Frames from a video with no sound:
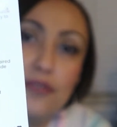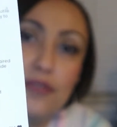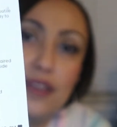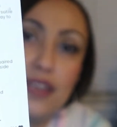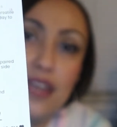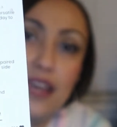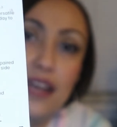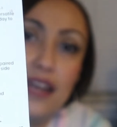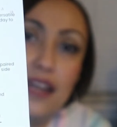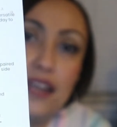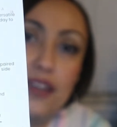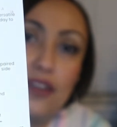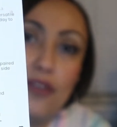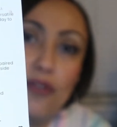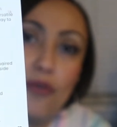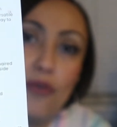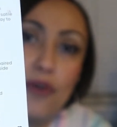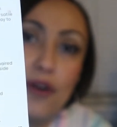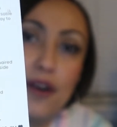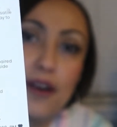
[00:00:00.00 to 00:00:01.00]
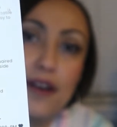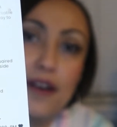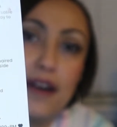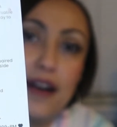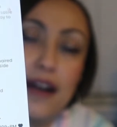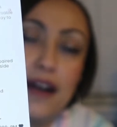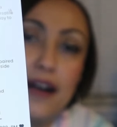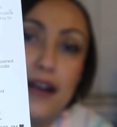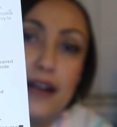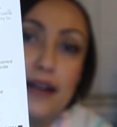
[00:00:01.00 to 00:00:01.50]
get your
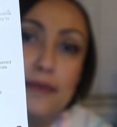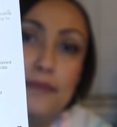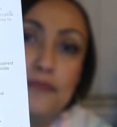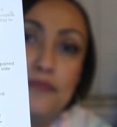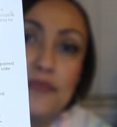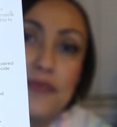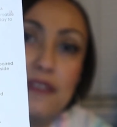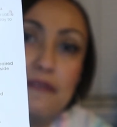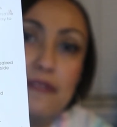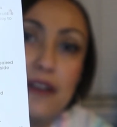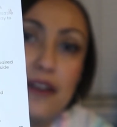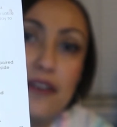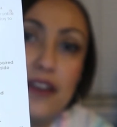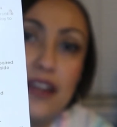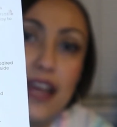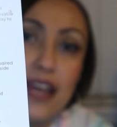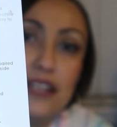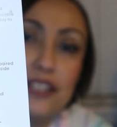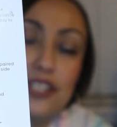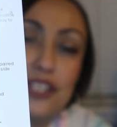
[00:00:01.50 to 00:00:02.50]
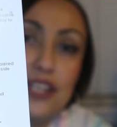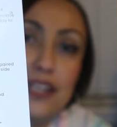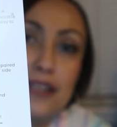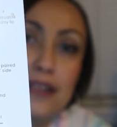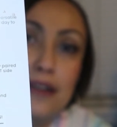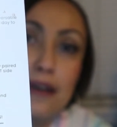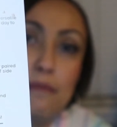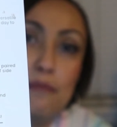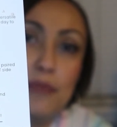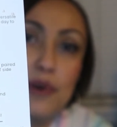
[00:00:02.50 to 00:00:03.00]

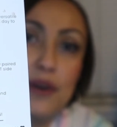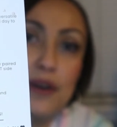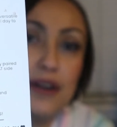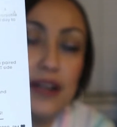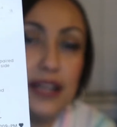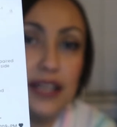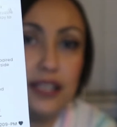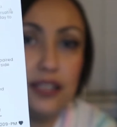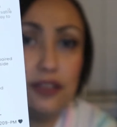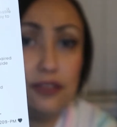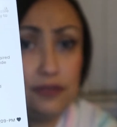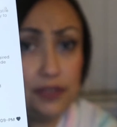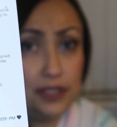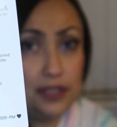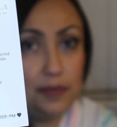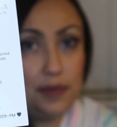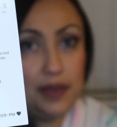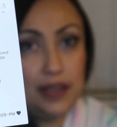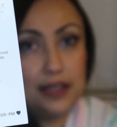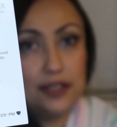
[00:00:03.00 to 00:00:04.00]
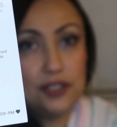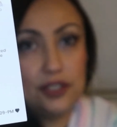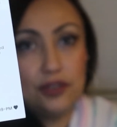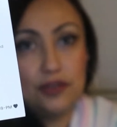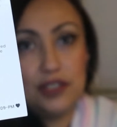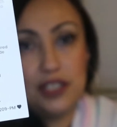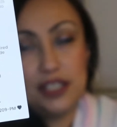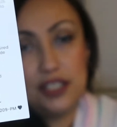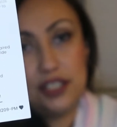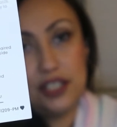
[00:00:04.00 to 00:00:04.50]
variation number. It used to be a
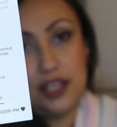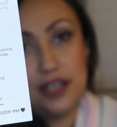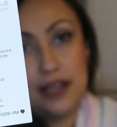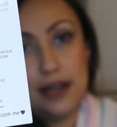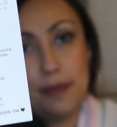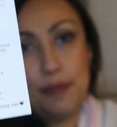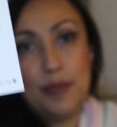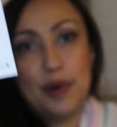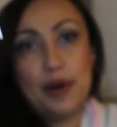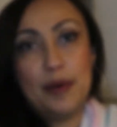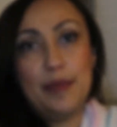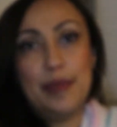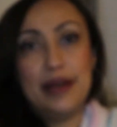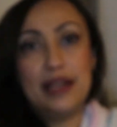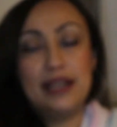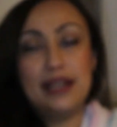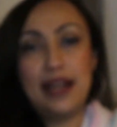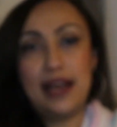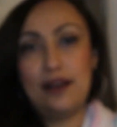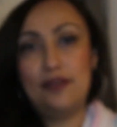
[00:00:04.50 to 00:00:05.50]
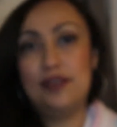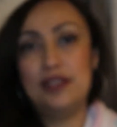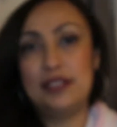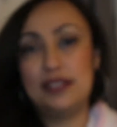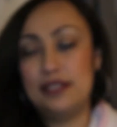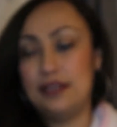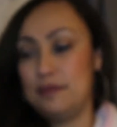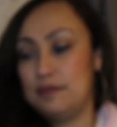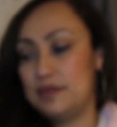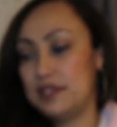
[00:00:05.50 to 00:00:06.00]
2-digit number, but now it
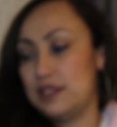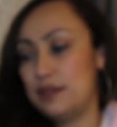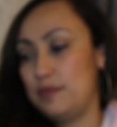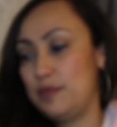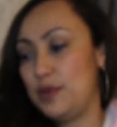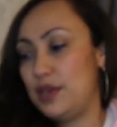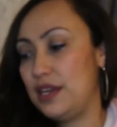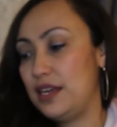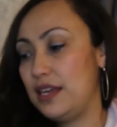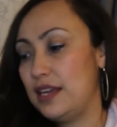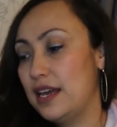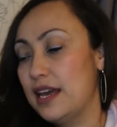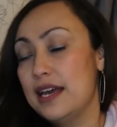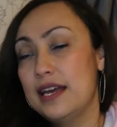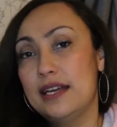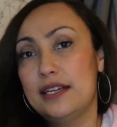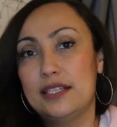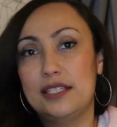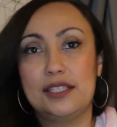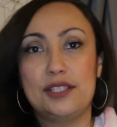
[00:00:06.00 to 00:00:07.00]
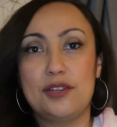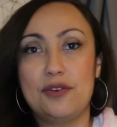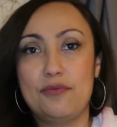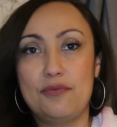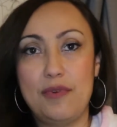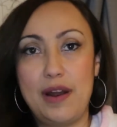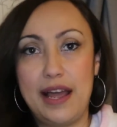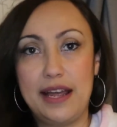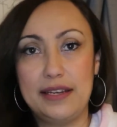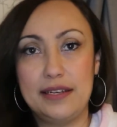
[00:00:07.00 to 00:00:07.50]
seems to be just a
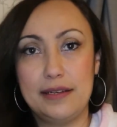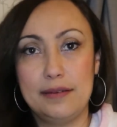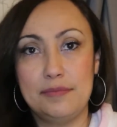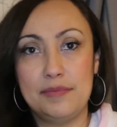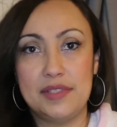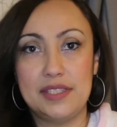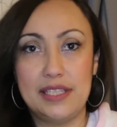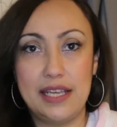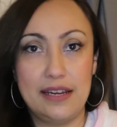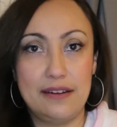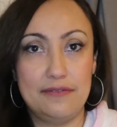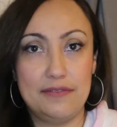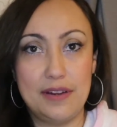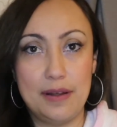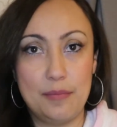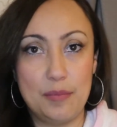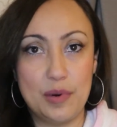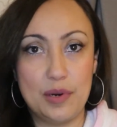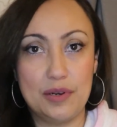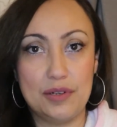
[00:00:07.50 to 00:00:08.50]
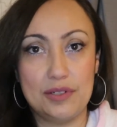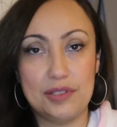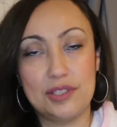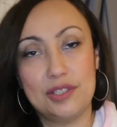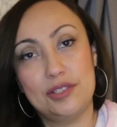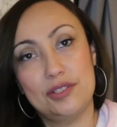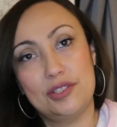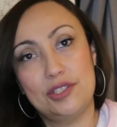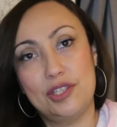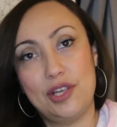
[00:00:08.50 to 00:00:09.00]
random set of numbers.
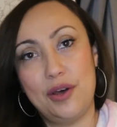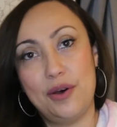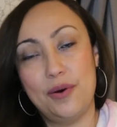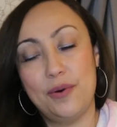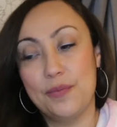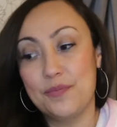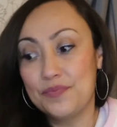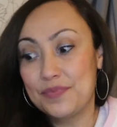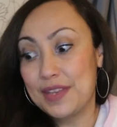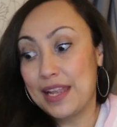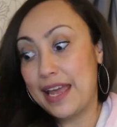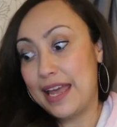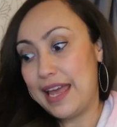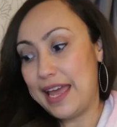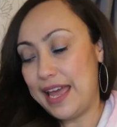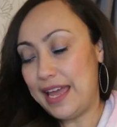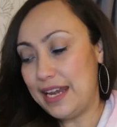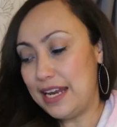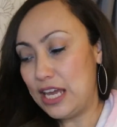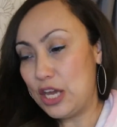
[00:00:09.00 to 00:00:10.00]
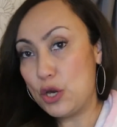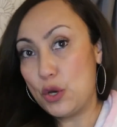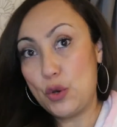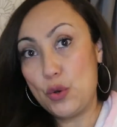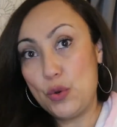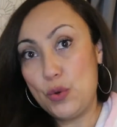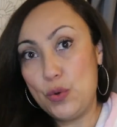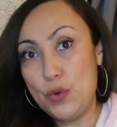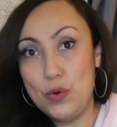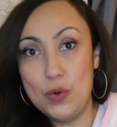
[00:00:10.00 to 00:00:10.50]
So
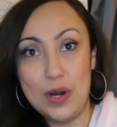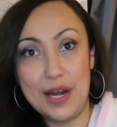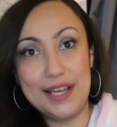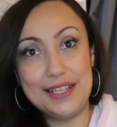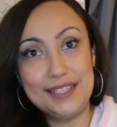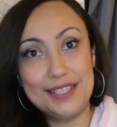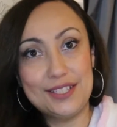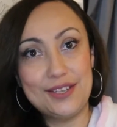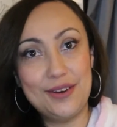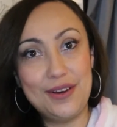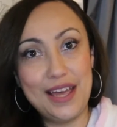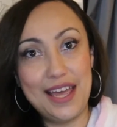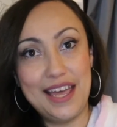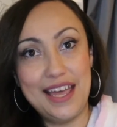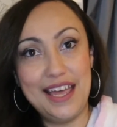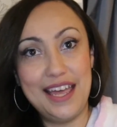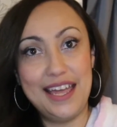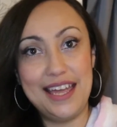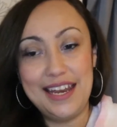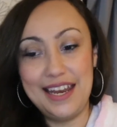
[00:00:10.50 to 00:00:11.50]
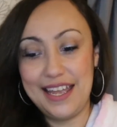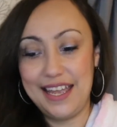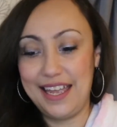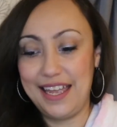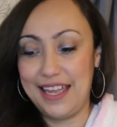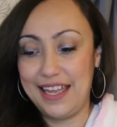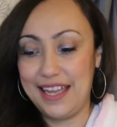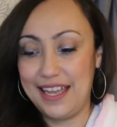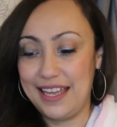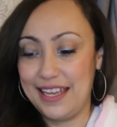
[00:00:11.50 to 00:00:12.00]
anywho, let's go ahead
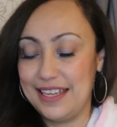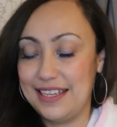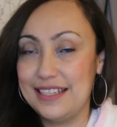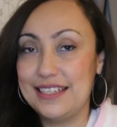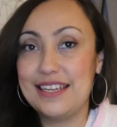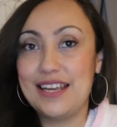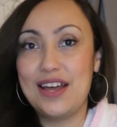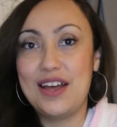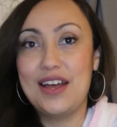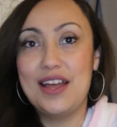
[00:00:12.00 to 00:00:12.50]
and